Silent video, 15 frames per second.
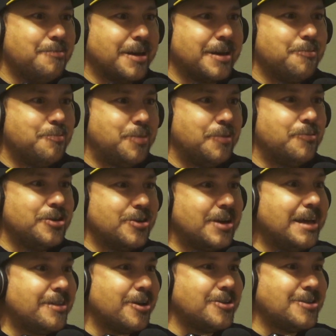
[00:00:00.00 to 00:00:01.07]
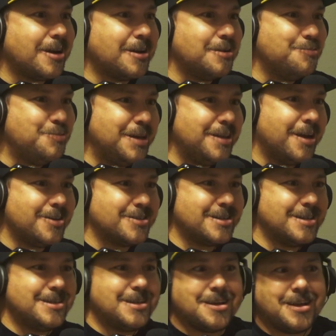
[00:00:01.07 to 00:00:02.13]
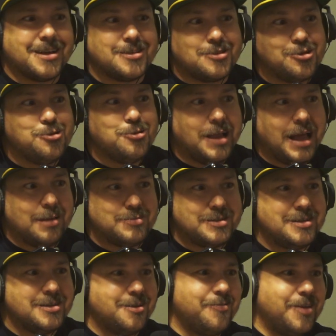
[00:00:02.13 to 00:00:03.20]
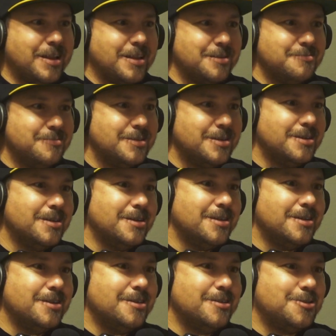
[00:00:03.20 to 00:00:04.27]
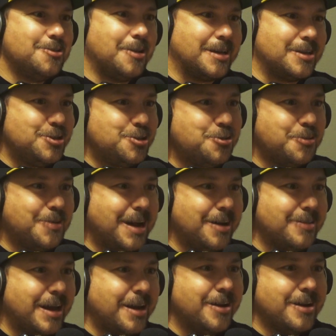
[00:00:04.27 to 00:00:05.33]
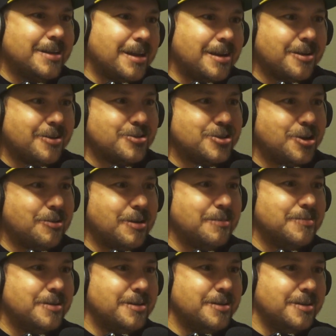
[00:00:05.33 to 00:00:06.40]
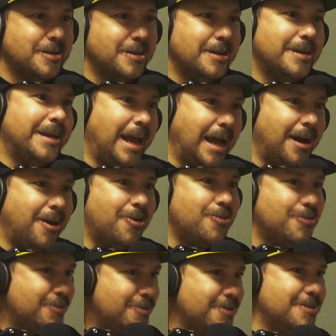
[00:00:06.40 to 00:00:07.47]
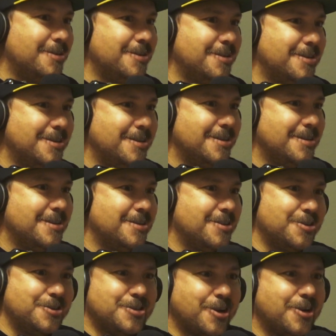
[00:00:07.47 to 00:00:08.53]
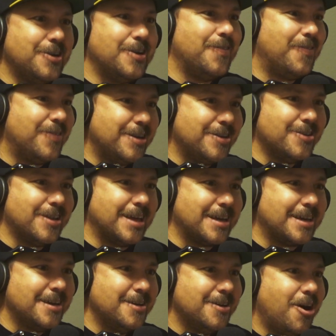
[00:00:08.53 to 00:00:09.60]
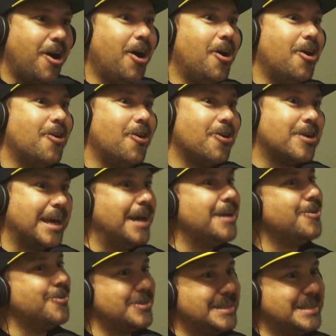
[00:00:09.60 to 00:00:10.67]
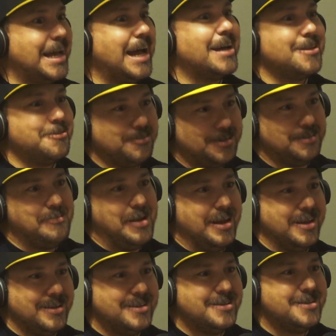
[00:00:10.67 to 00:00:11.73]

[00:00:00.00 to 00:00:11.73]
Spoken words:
I'm like, but when you get there, it's not going to be there. It's going to take like 2 laps to develop. So like shoot around there and then it'll show up. Mm-hmm. Now you're starting to feel like, okay, I know exactly what he meant.